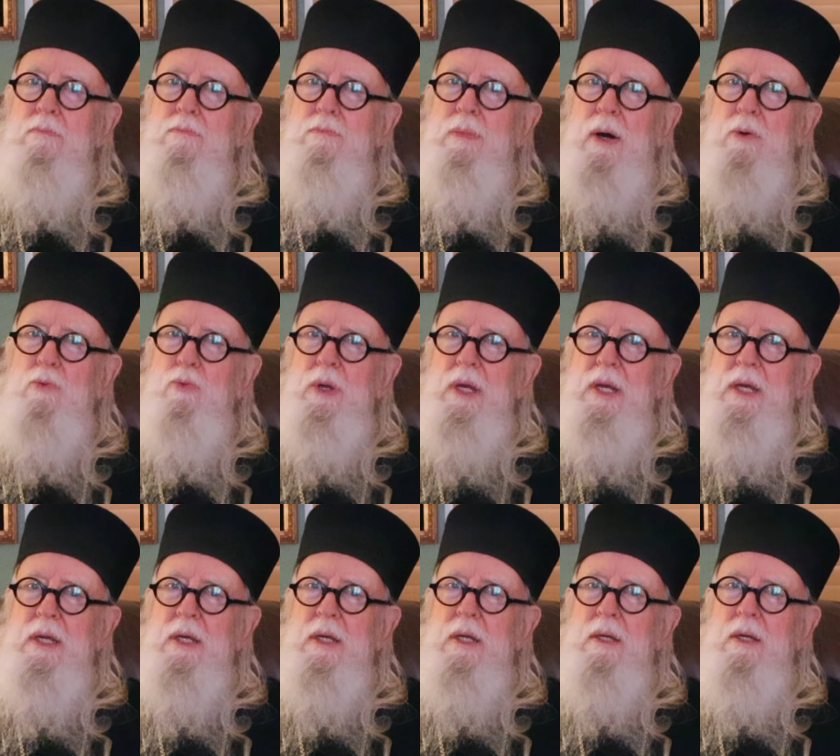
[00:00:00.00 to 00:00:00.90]
But
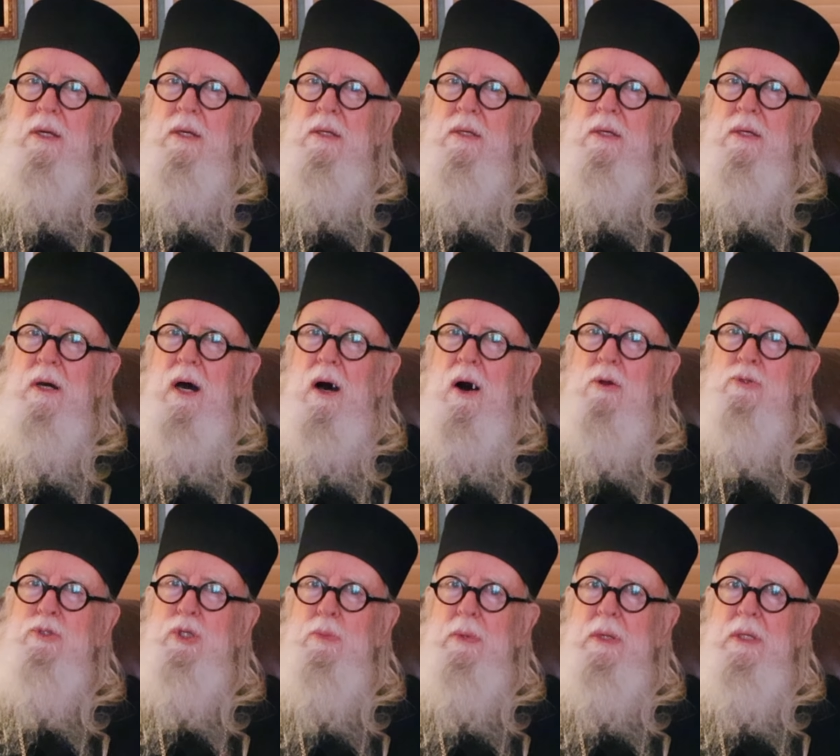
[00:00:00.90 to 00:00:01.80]
we
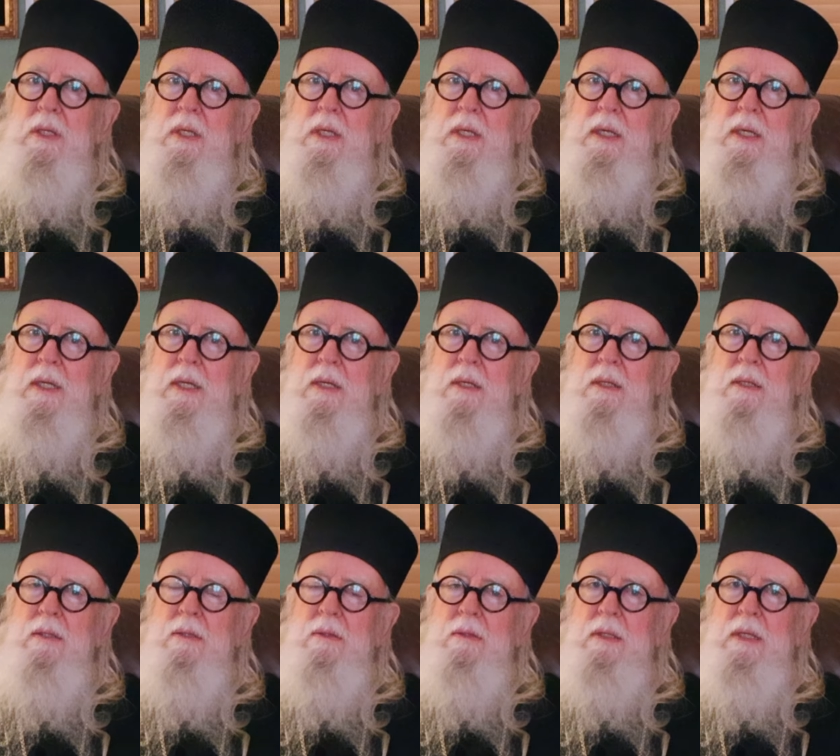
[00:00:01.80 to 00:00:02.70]
ultimately
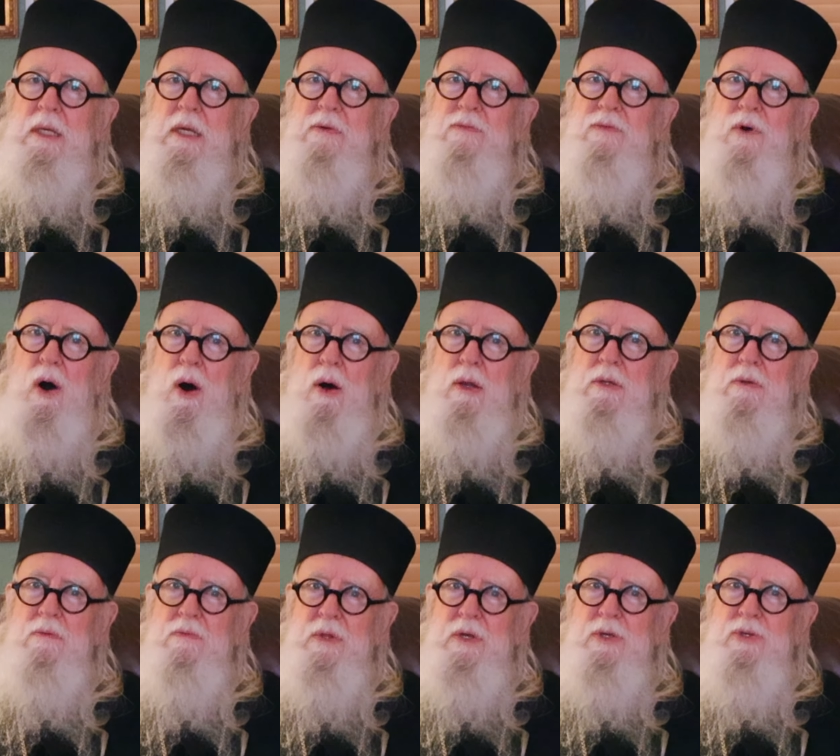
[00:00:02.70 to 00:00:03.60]
leave
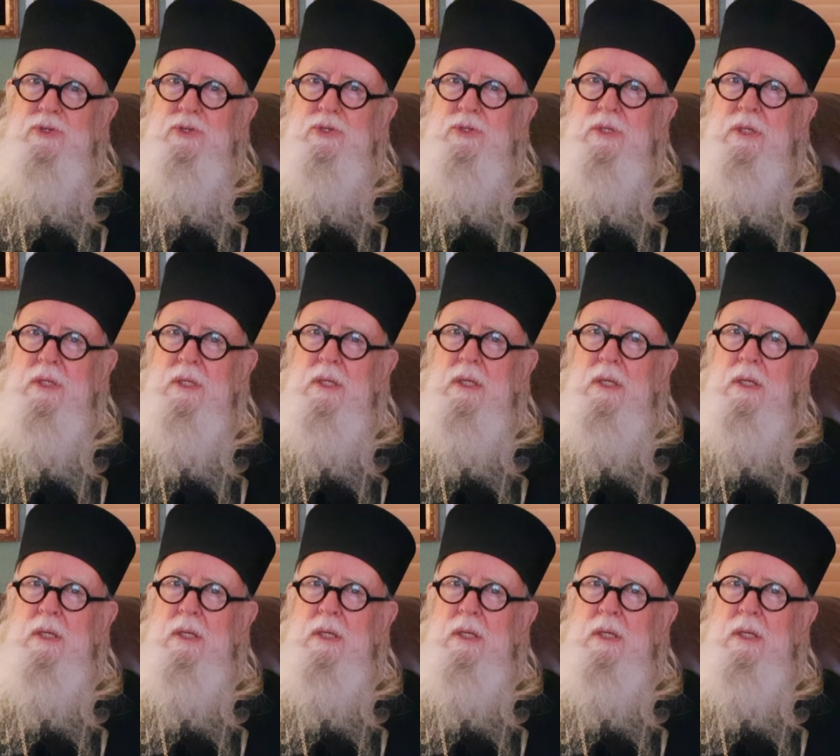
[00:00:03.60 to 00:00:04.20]
all of this